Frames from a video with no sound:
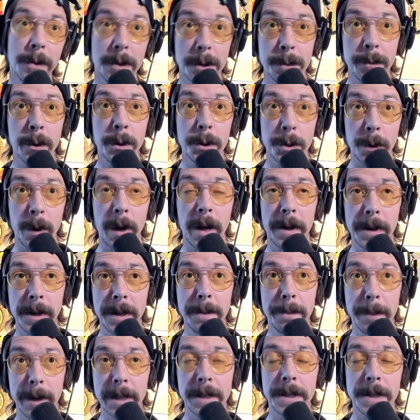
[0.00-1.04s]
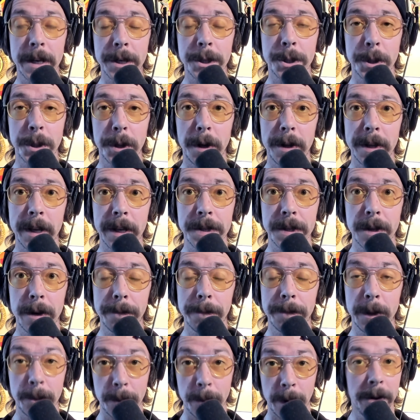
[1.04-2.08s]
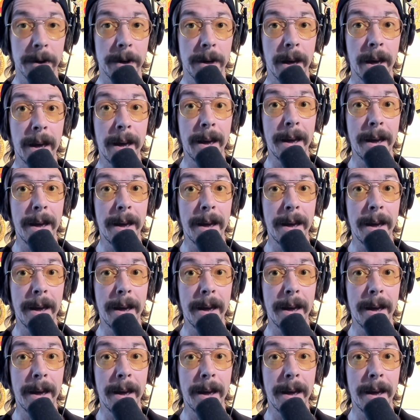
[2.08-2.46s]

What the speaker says: spirituality, meditation, all that stuff, you'd probably